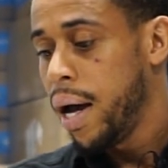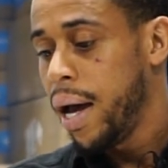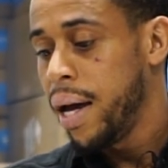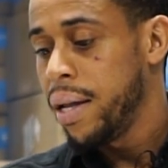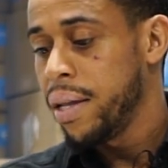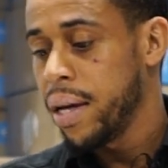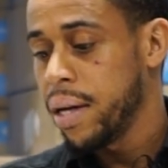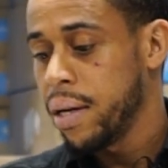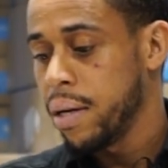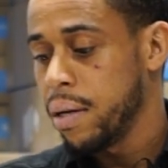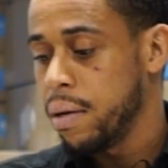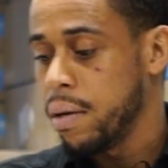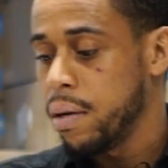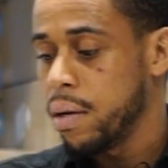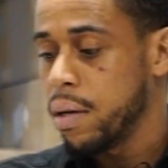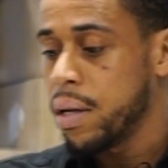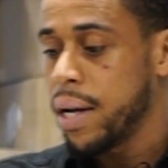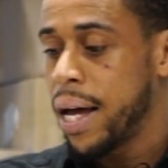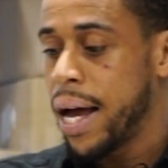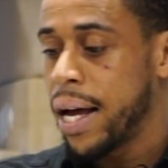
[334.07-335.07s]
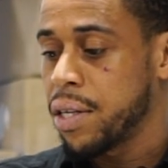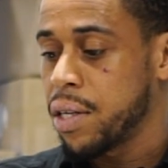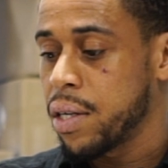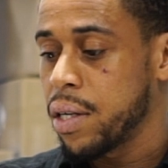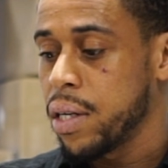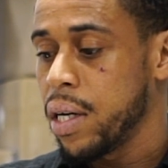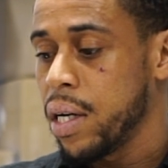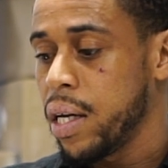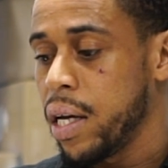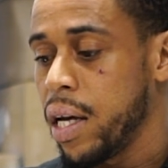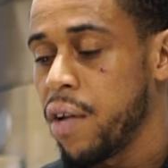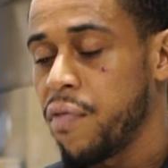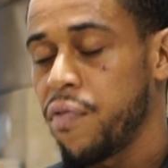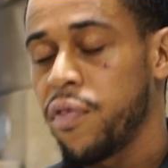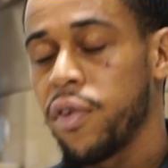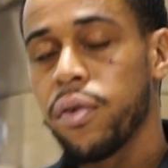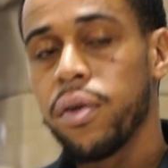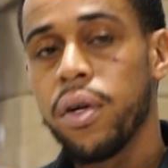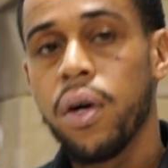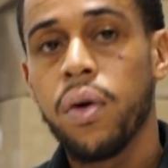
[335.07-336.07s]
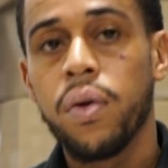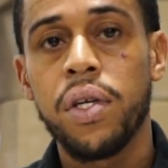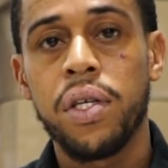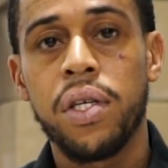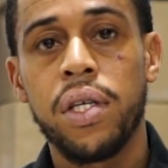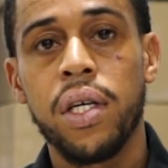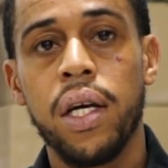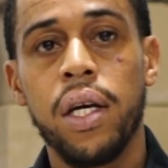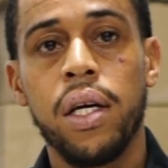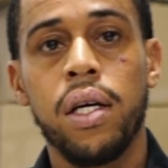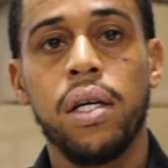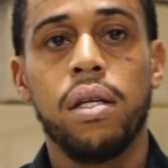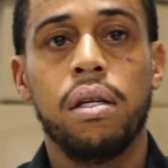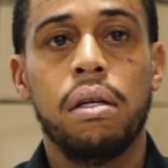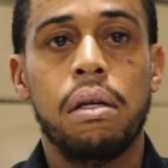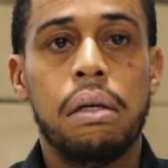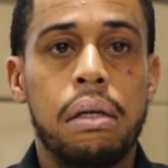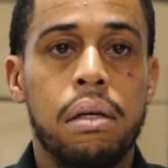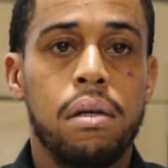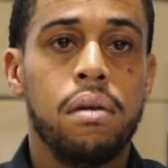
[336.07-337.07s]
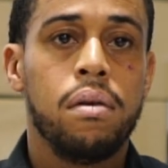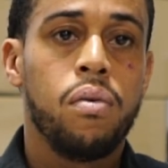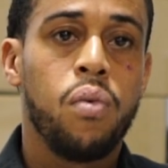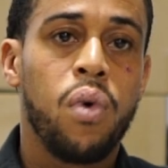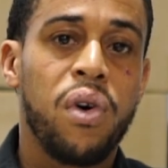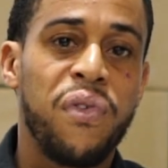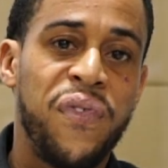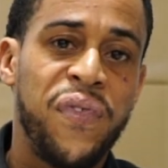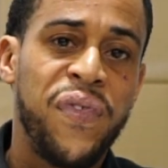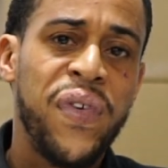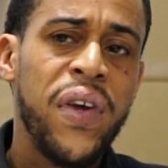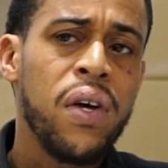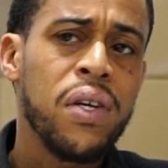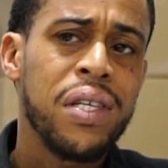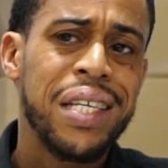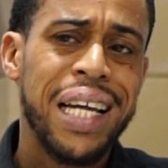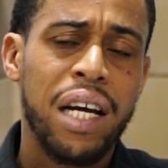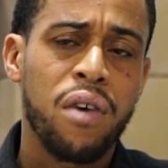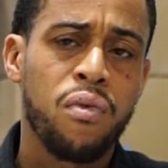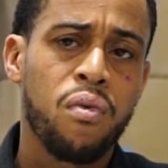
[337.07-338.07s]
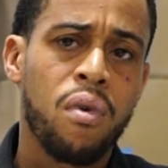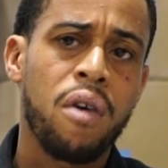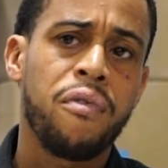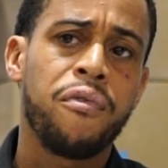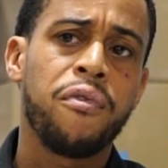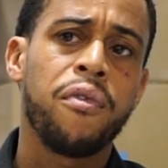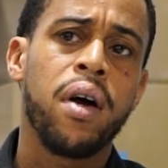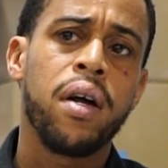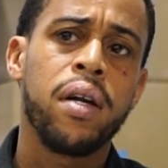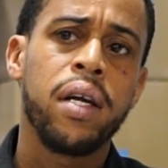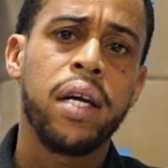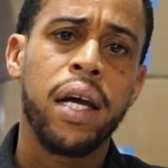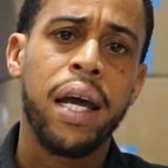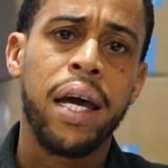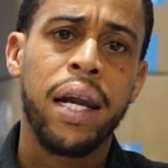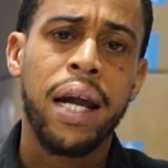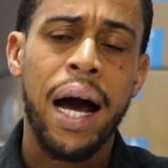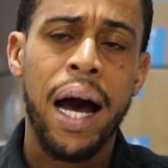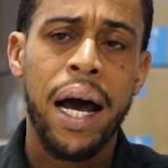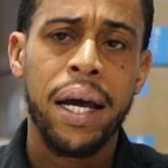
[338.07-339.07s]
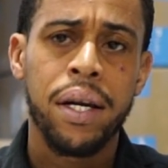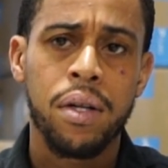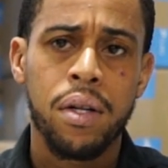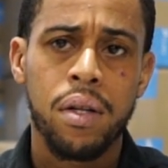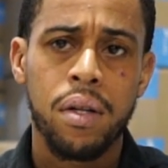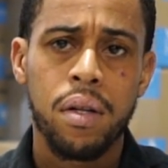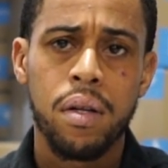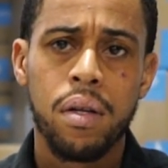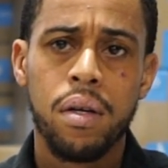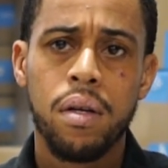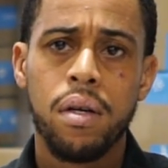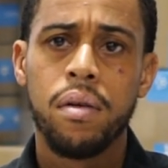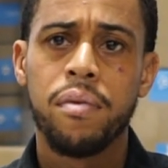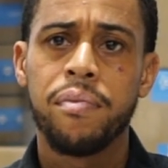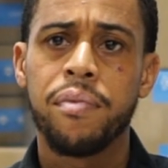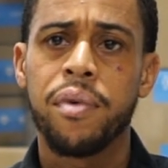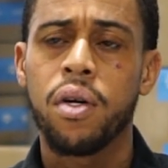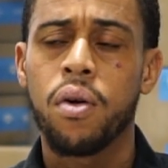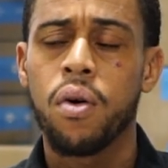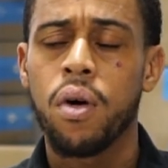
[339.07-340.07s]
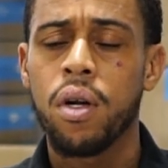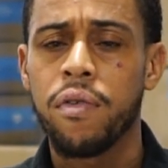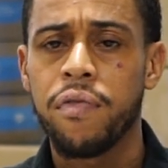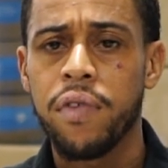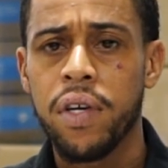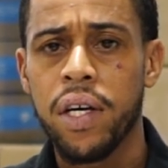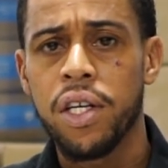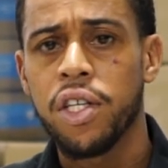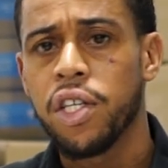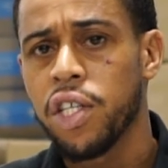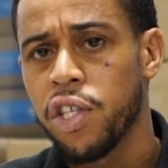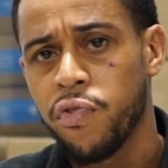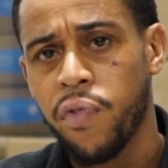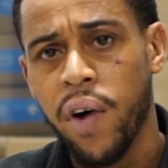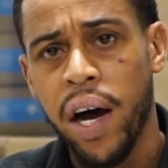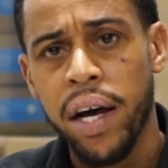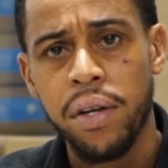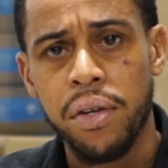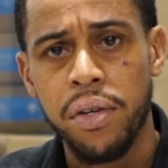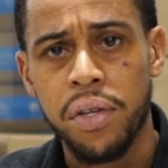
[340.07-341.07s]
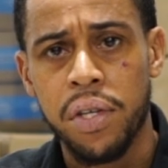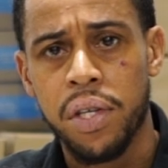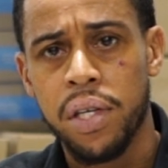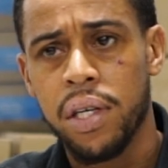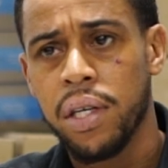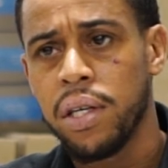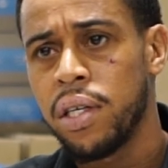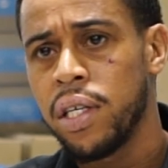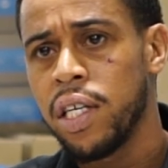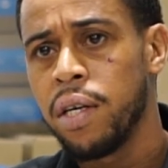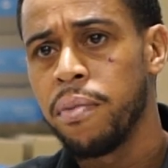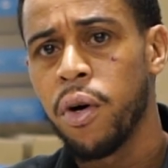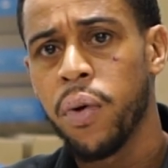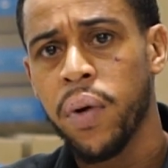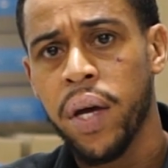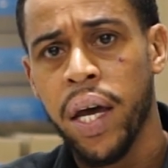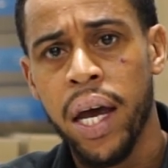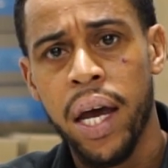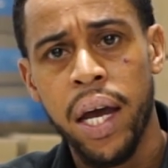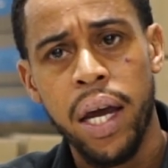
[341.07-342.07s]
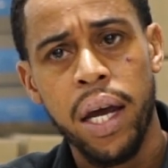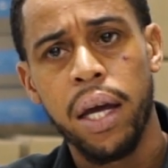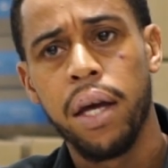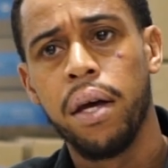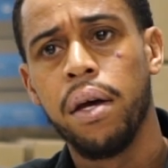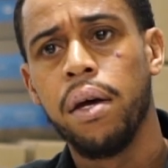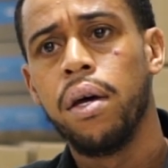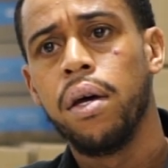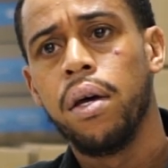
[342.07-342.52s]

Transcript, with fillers: And then lastly, if you're noticing what feels like rough running at idle, but all of the engine's vitals seem okay,